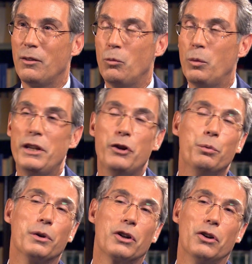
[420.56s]
When you
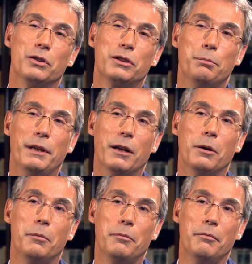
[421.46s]
were called to be
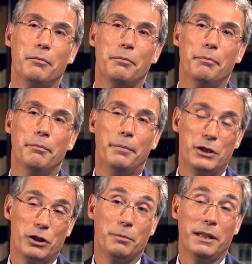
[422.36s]
a
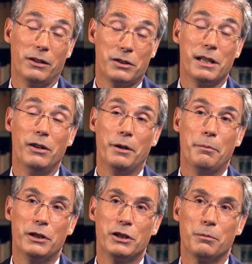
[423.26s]
bishop, the auxiliary
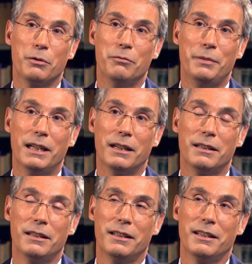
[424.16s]
bishop of Minna,
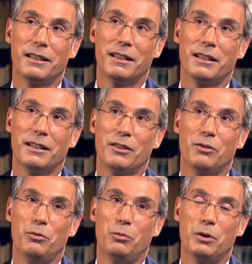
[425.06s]

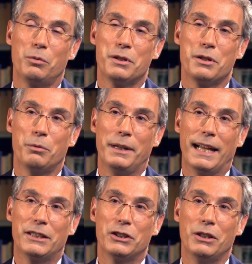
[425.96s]
what was your
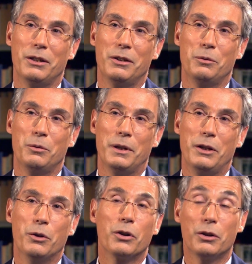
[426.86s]
reaction when
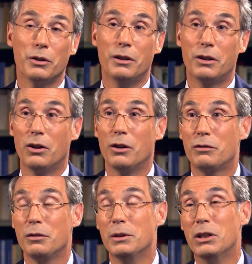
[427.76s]
you heard the call
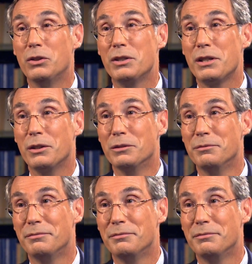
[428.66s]
from the nuncio?